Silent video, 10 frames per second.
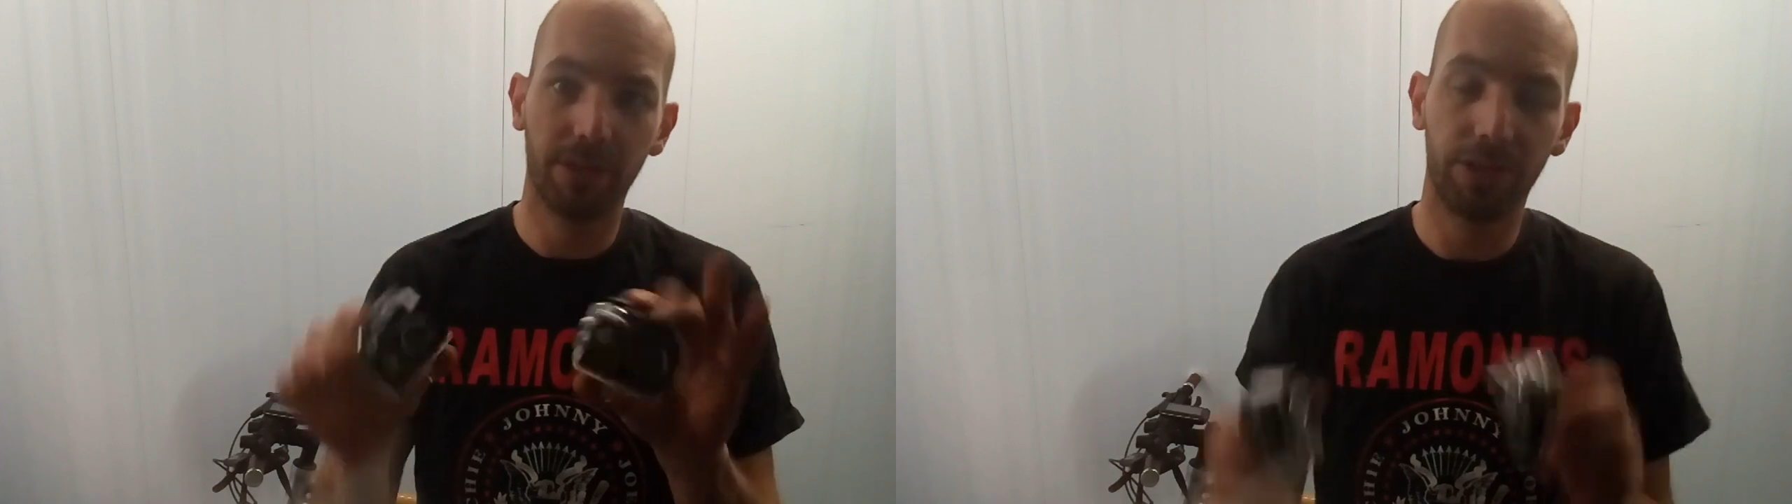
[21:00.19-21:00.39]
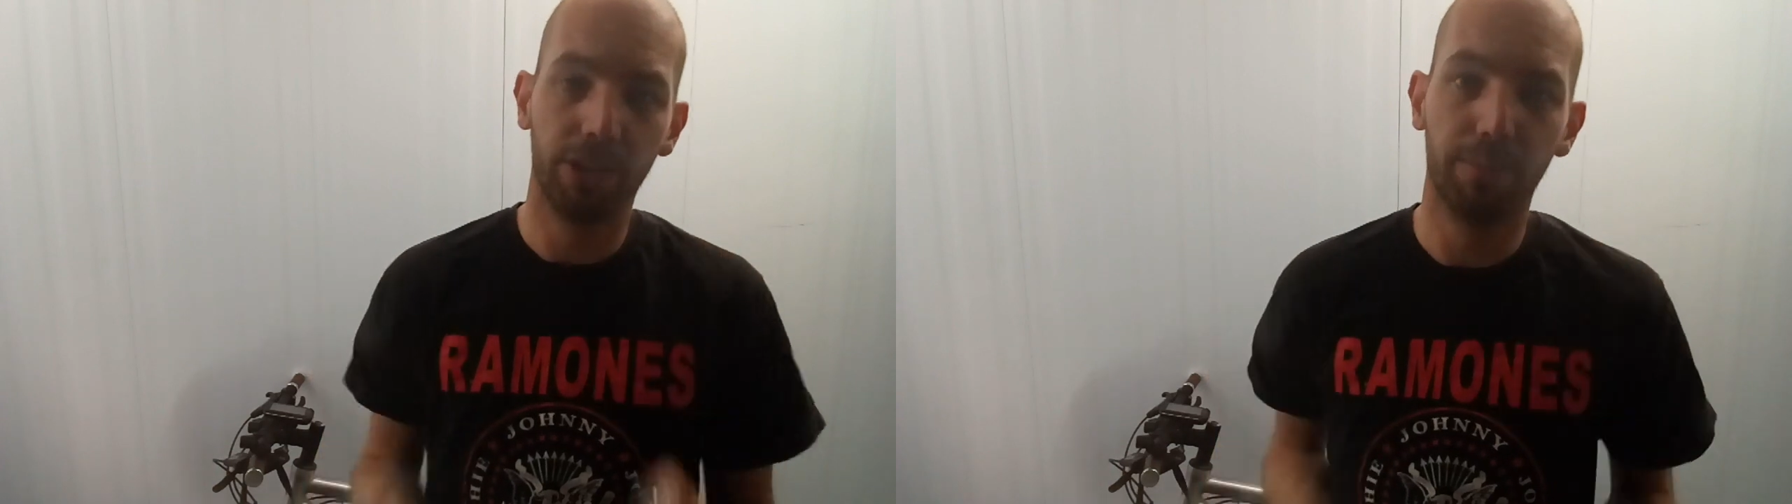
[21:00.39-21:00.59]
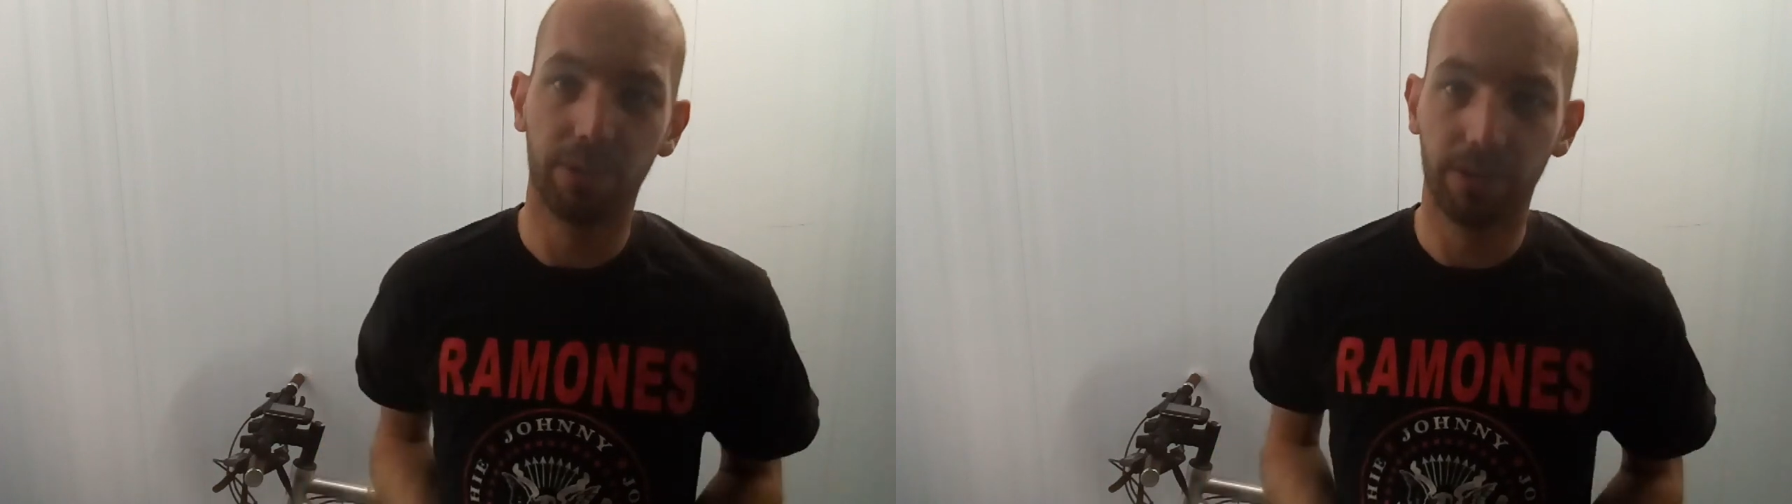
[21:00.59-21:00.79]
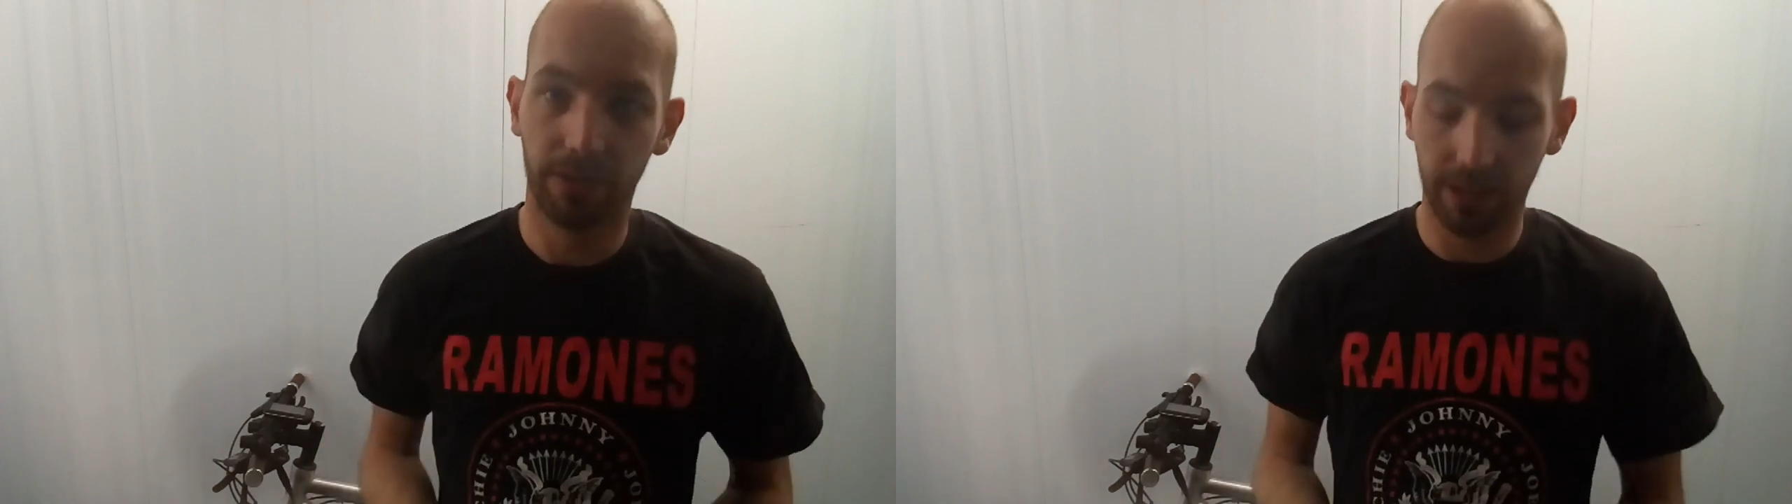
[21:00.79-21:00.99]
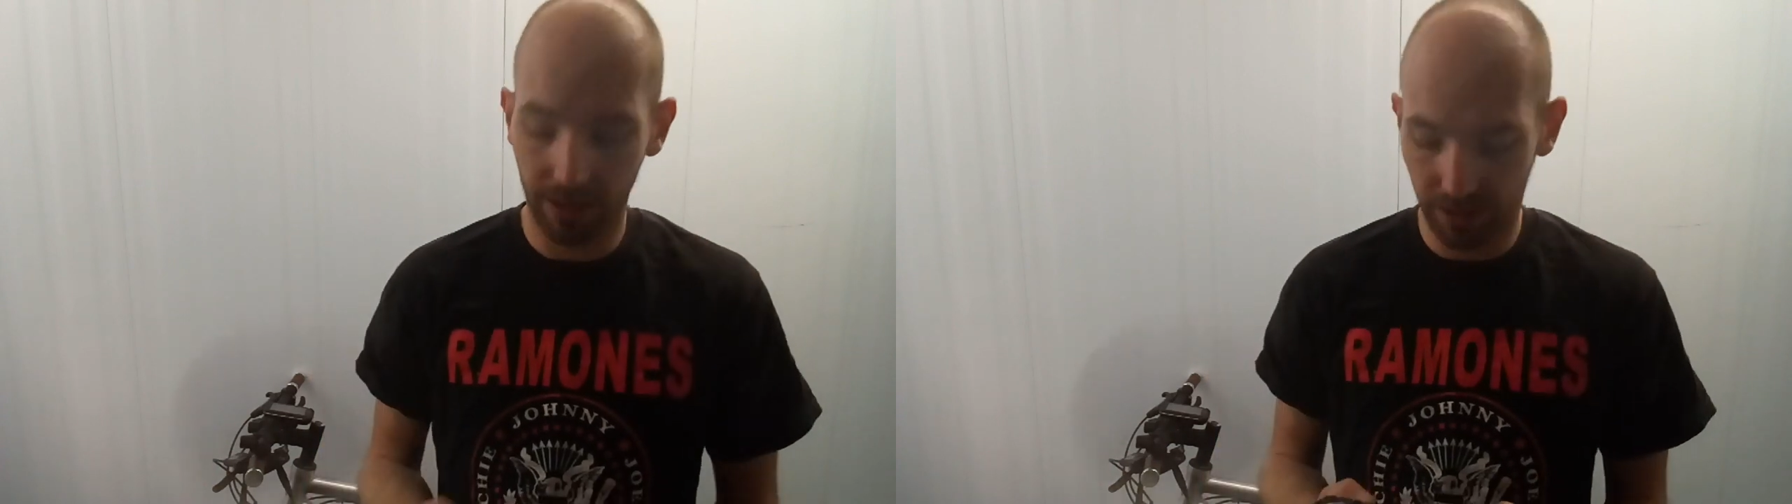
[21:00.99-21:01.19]

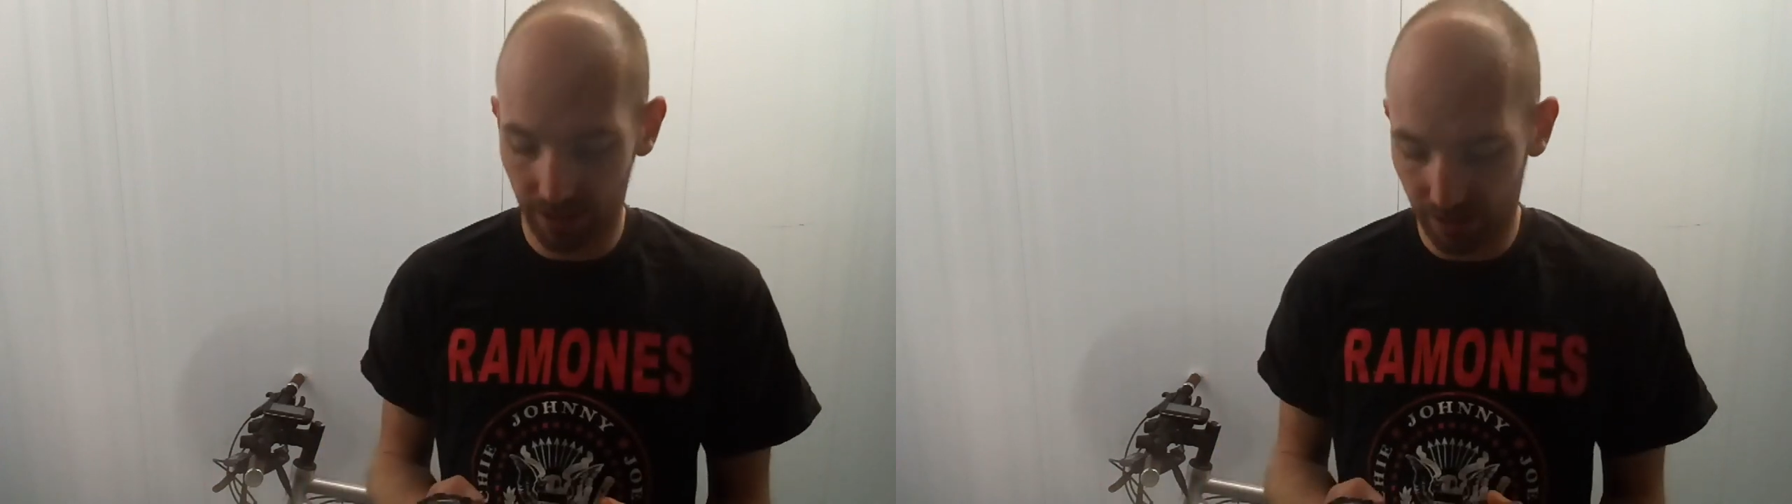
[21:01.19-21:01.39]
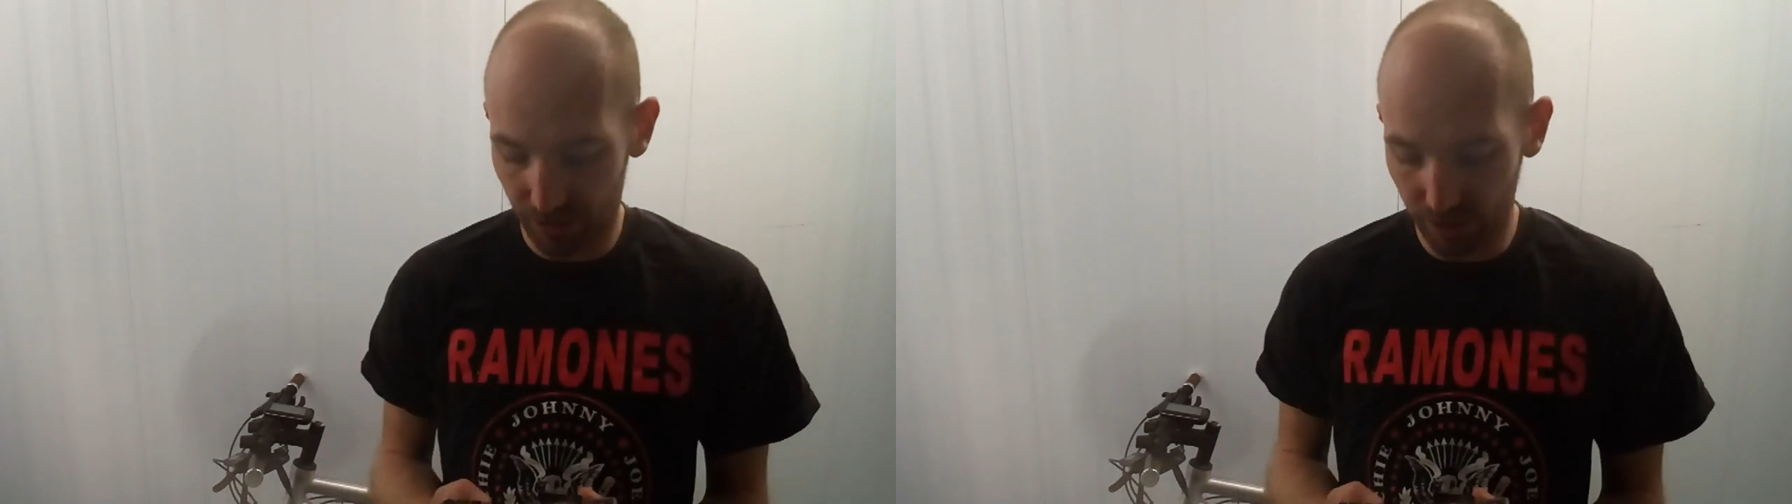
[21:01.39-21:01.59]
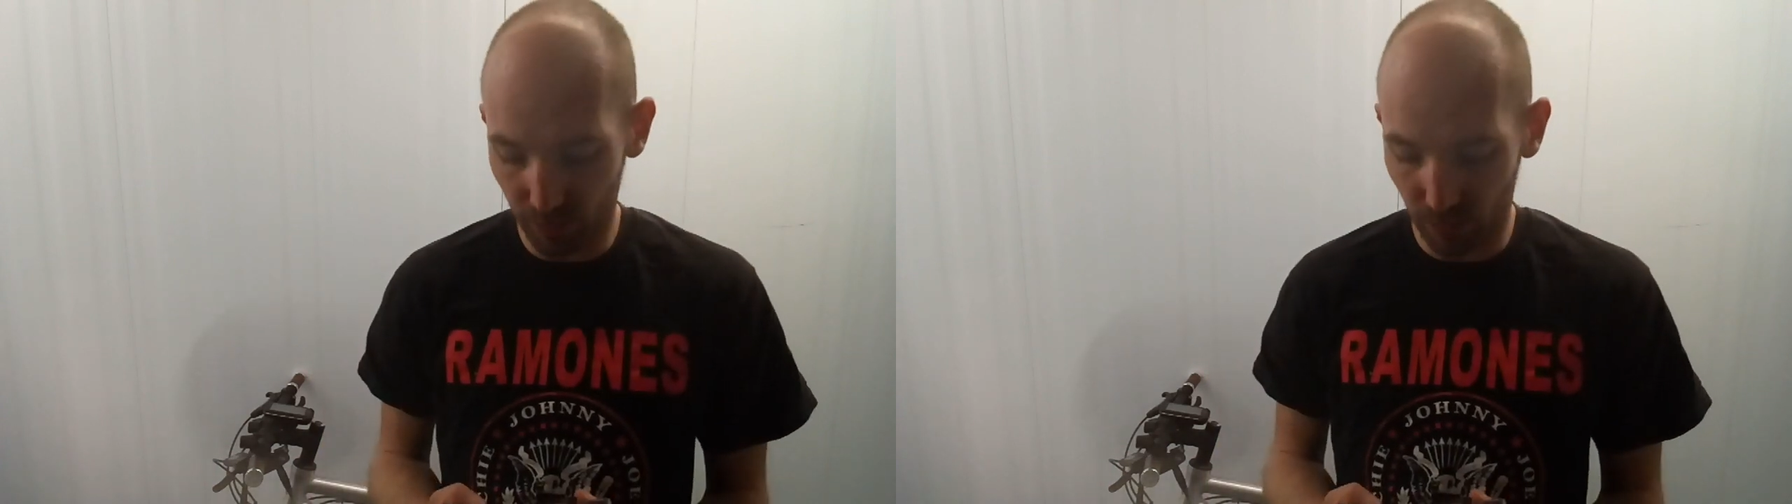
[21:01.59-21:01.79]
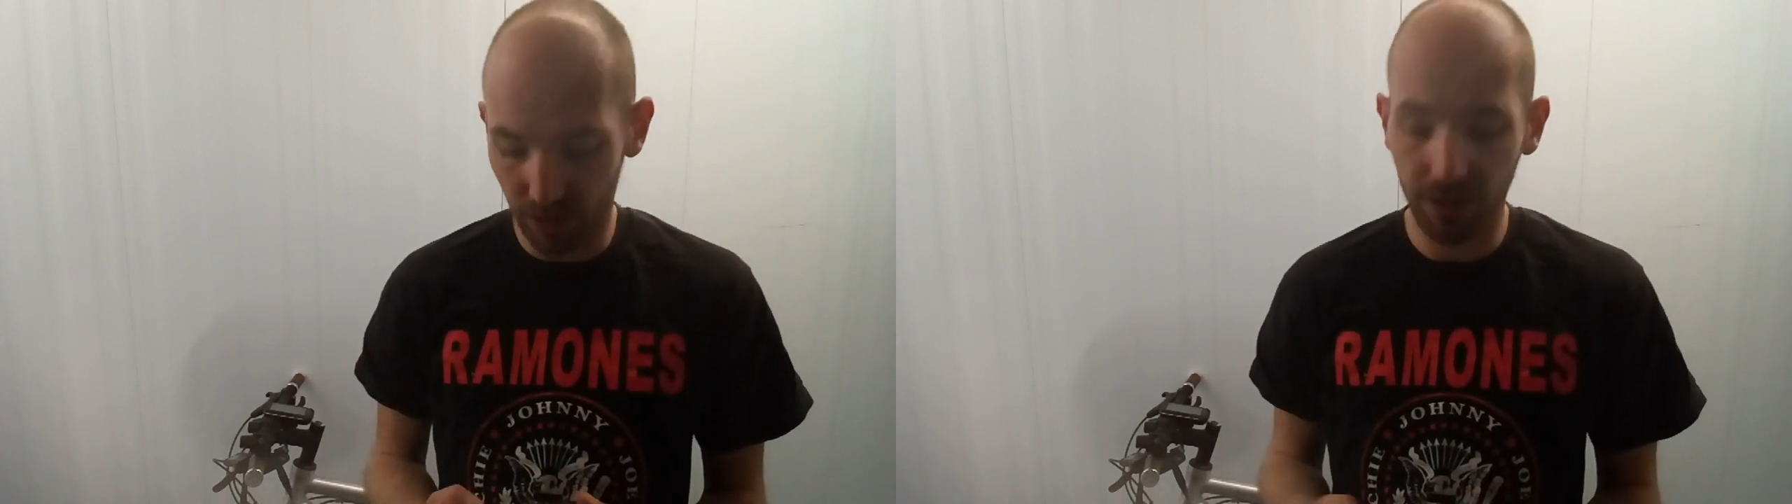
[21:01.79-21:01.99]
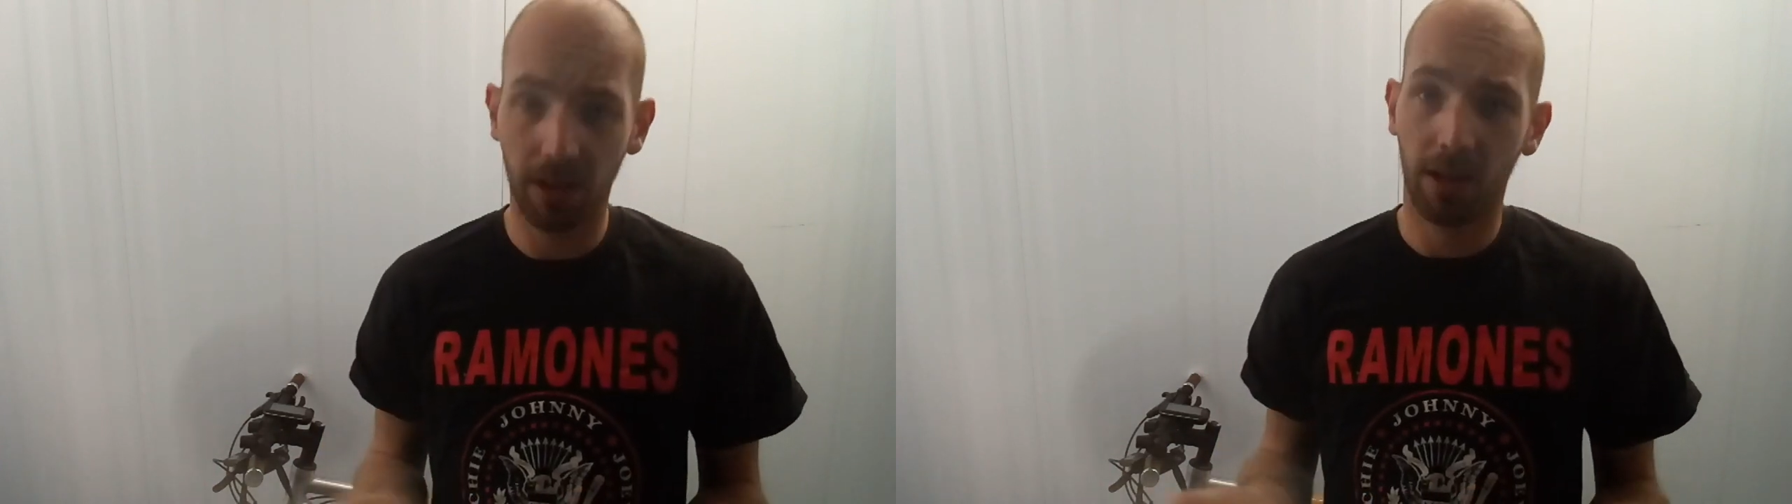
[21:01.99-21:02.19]
cheaper ones.